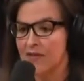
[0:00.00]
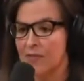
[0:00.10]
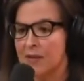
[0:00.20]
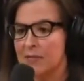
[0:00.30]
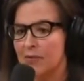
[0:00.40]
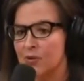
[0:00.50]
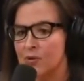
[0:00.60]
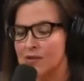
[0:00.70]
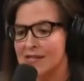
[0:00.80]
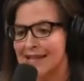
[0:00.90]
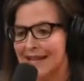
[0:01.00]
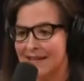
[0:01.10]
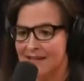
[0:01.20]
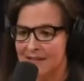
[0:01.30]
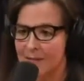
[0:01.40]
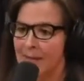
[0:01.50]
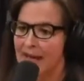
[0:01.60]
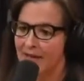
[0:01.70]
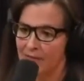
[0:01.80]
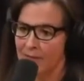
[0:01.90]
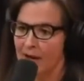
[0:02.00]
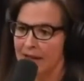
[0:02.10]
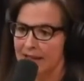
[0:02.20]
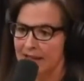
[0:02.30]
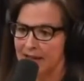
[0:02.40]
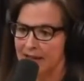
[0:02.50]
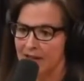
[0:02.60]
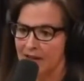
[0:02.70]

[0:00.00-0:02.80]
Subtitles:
The people who stand to make the money,